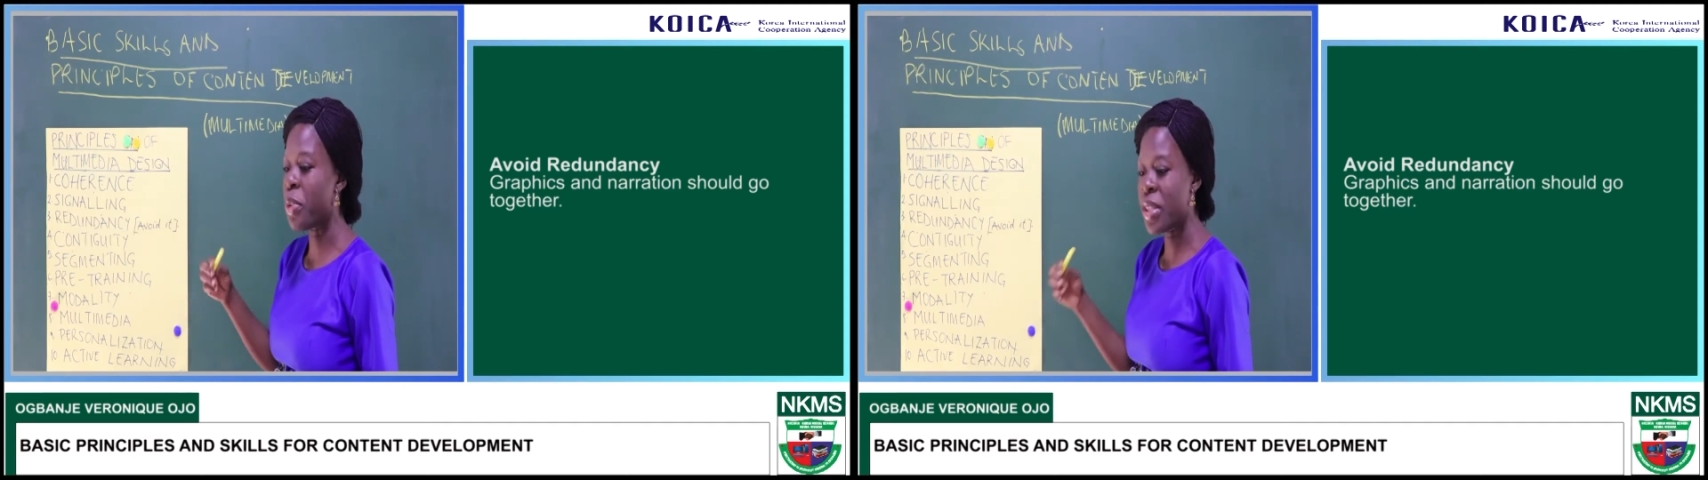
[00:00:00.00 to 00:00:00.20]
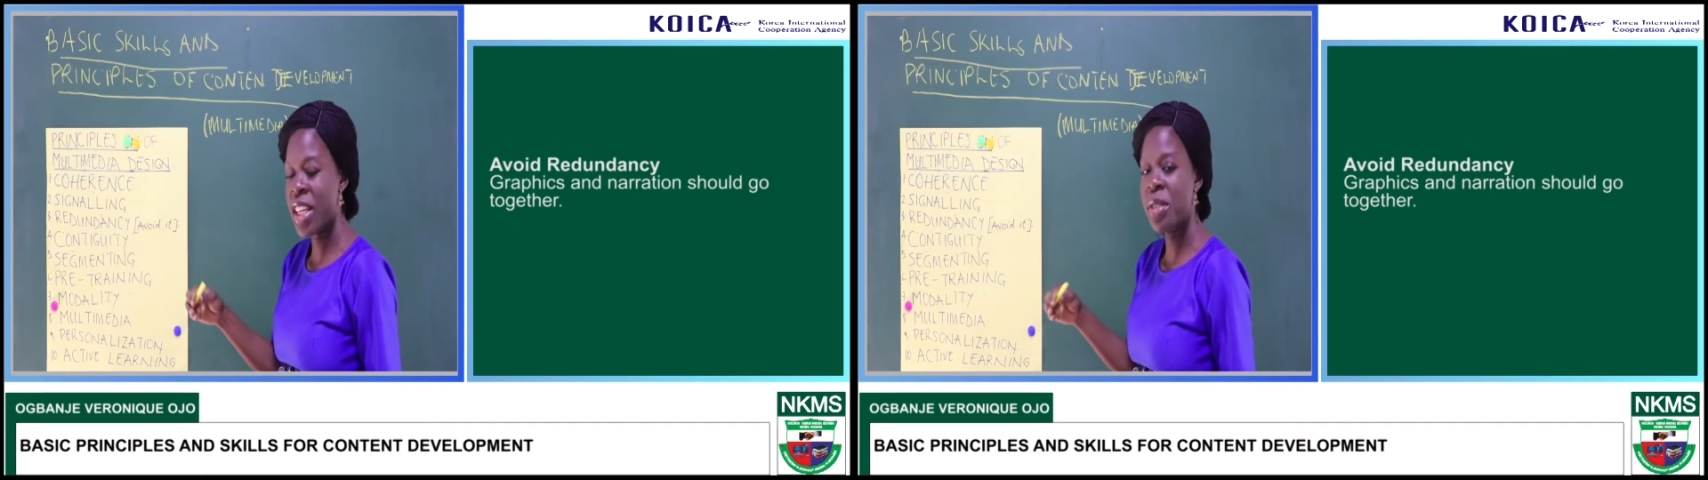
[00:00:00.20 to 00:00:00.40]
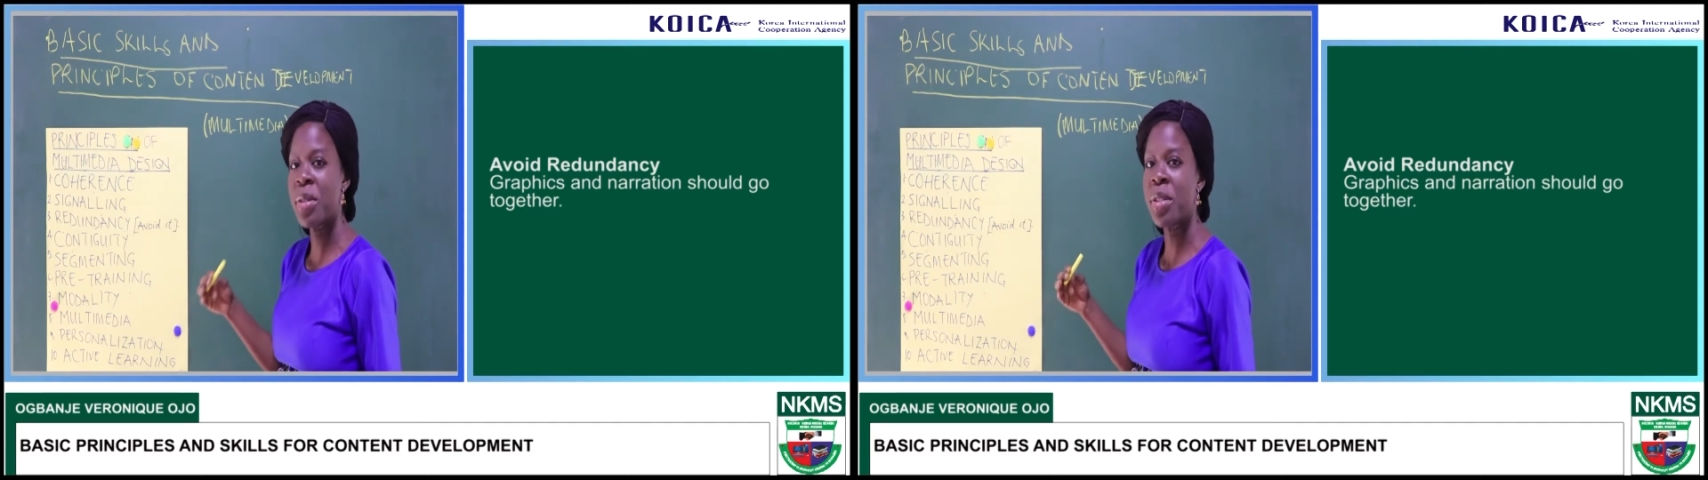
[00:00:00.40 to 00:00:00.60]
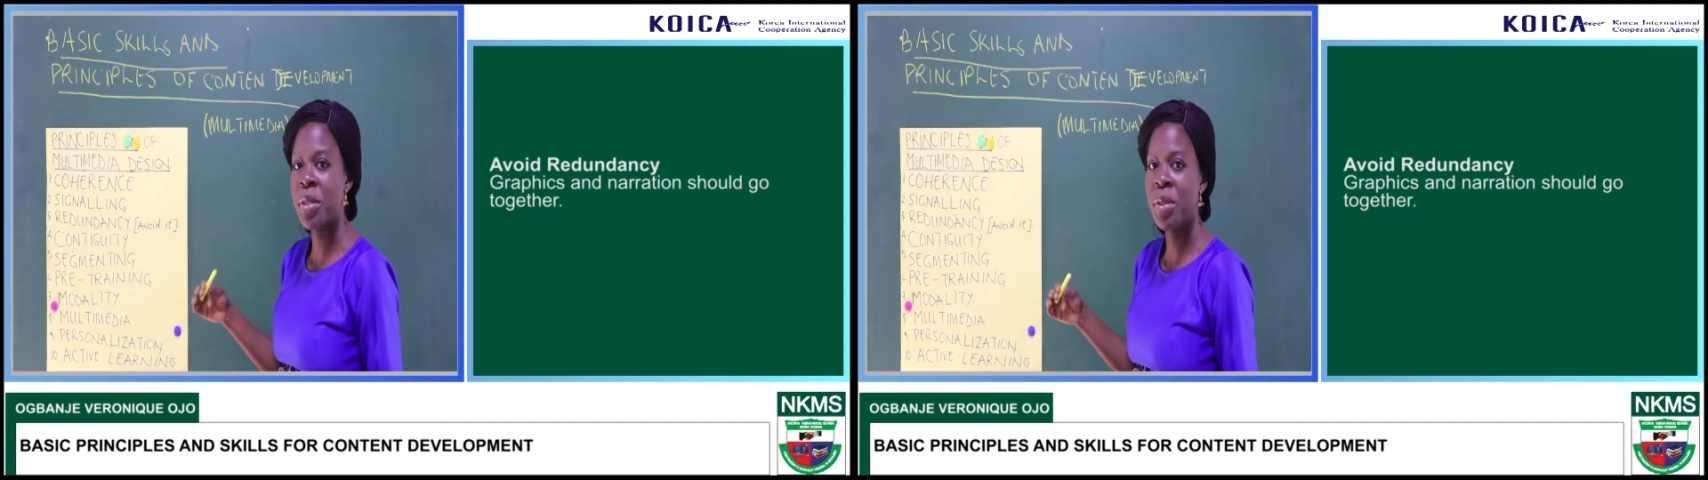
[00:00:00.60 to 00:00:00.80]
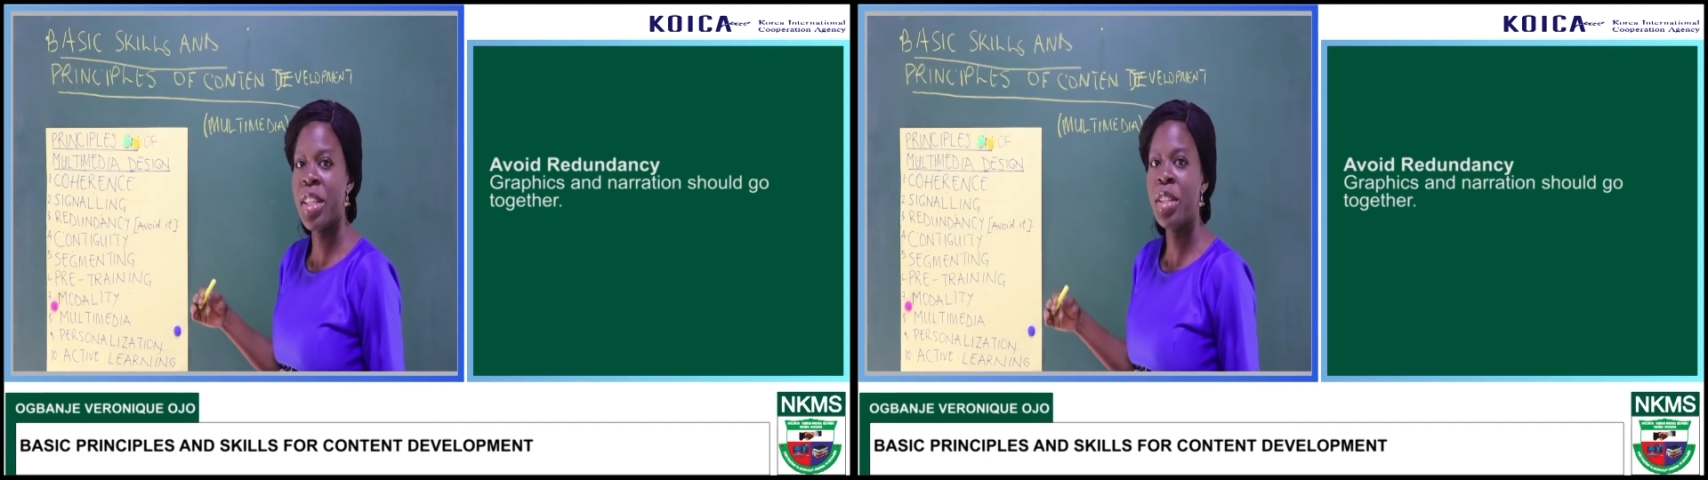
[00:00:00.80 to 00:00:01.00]
present to the
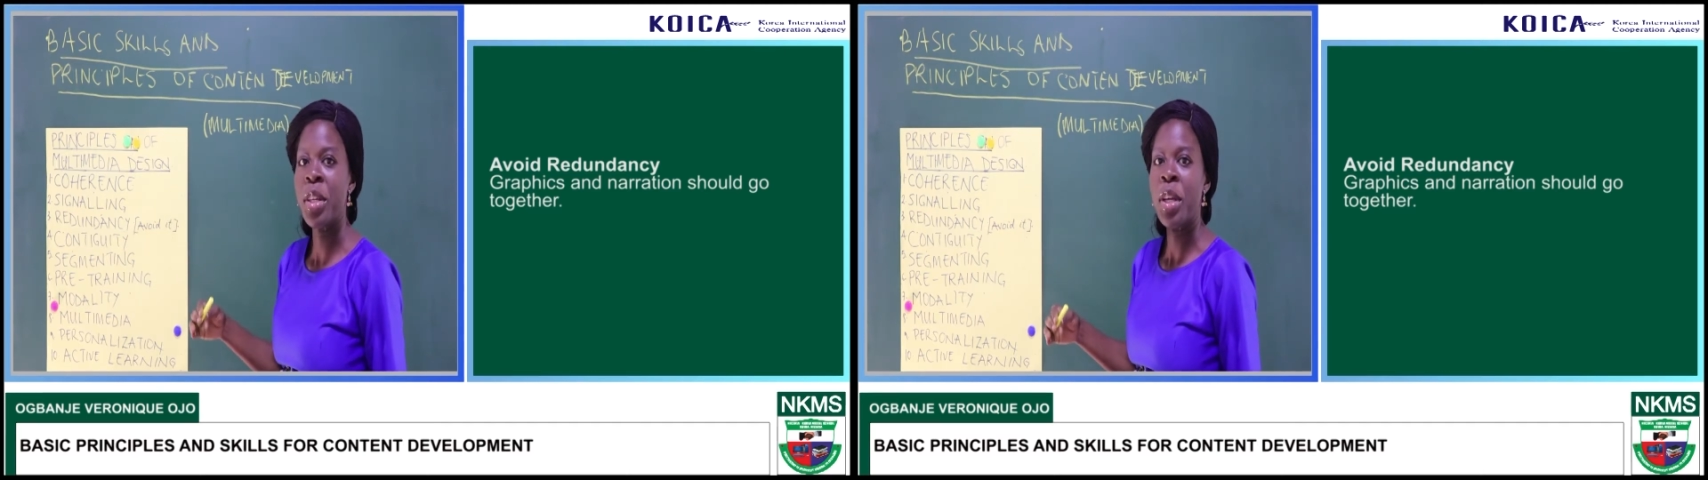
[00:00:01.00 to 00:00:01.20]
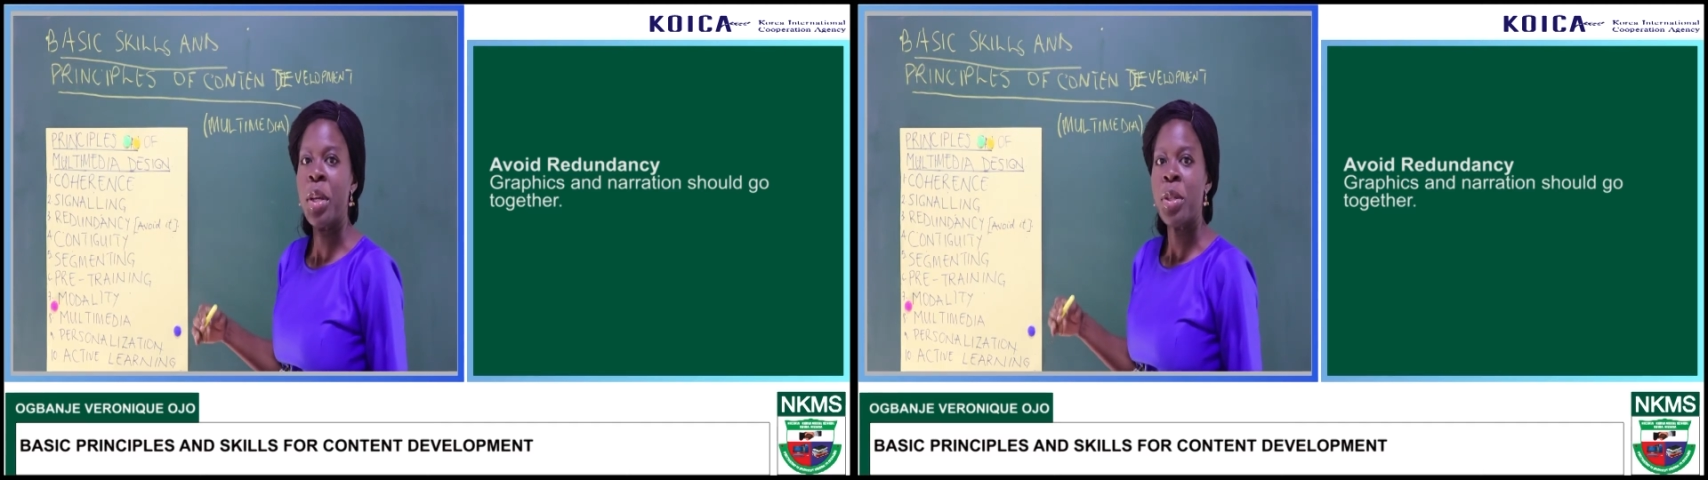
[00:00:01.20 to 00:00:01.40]
student